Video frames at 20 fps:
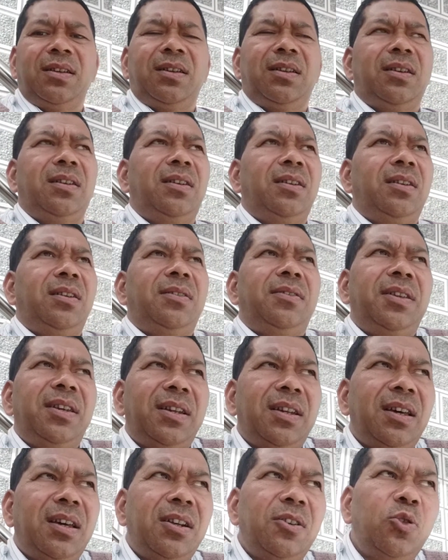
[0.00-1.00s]

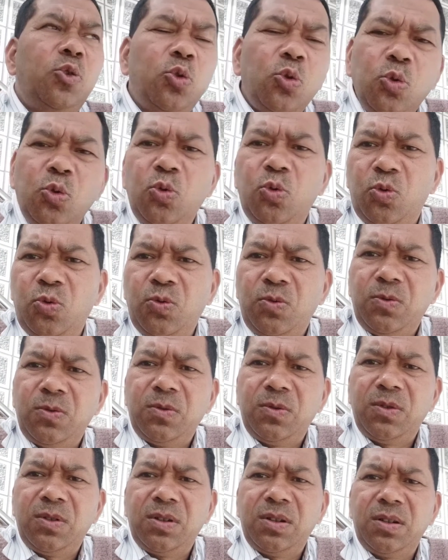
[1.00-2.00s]
There are two
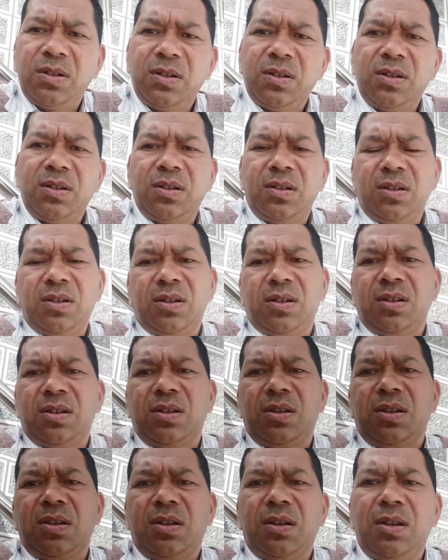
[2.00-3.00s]

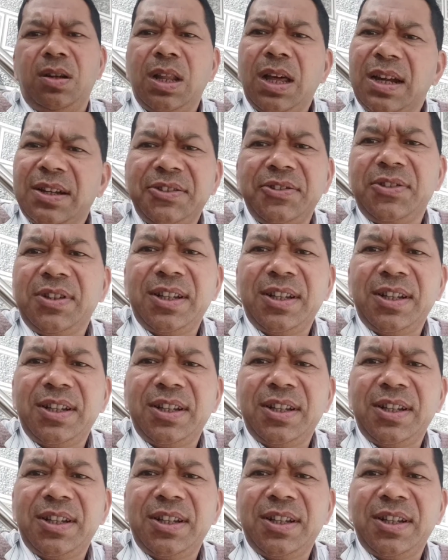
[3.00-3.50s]
large